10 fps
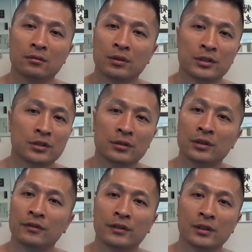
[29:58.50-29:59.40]
What's so
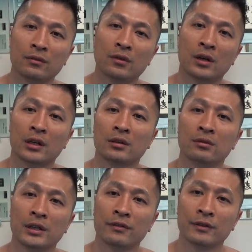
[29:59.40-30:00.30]
different than walking
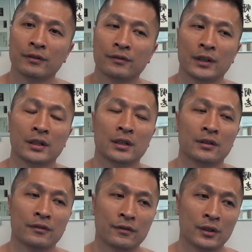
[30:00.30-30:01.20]
away from the fight
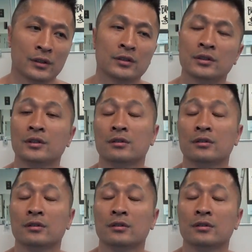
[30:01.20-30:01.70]
and falling to the